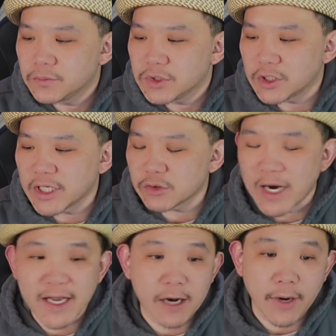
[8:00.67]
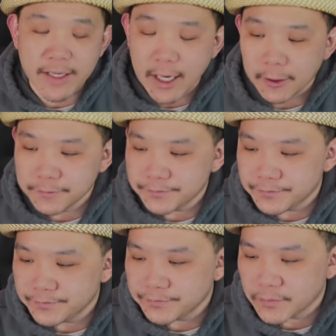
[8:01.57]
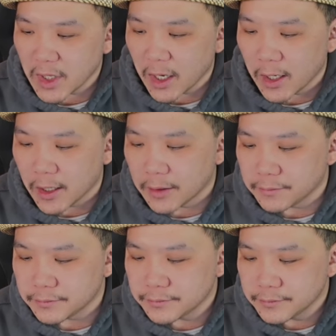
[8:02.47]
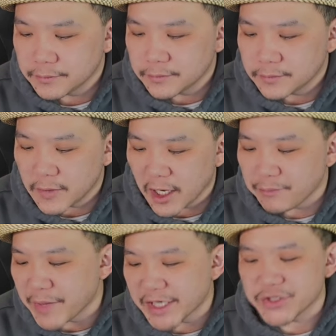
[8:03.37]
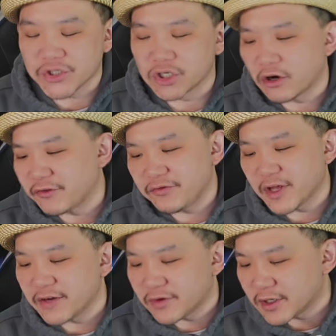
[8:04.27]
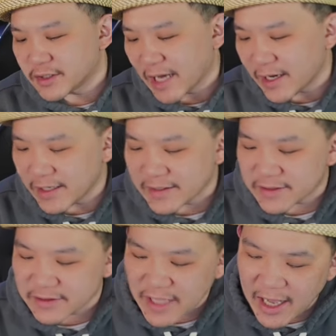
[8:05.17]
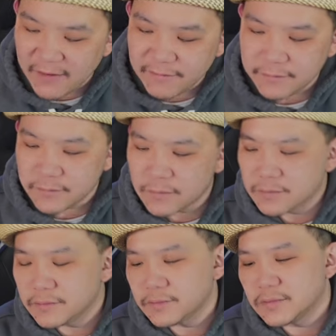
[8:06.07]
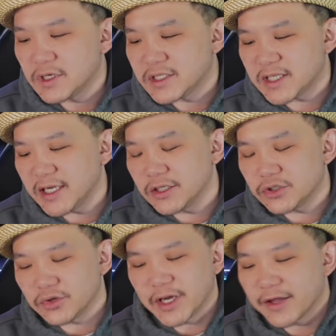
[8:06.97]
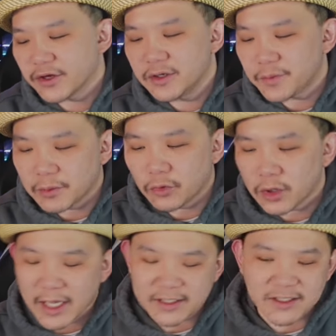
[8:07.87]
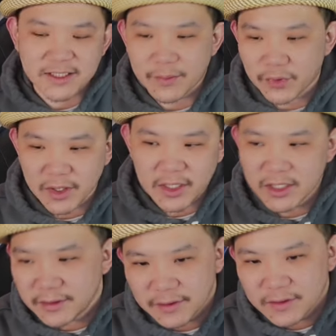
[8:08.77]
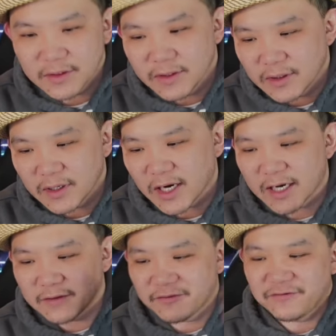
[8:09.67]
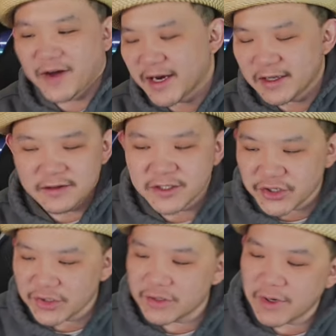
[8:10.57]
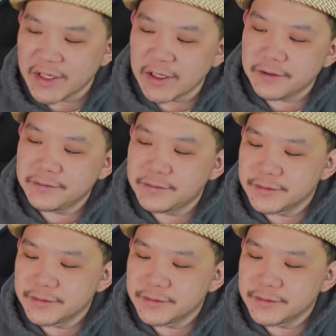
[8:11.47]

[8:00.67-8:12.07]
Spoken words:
So that's what I got right now. A mixture of flavor that is not sitting together, but more like separately, kind of fighting each other right now.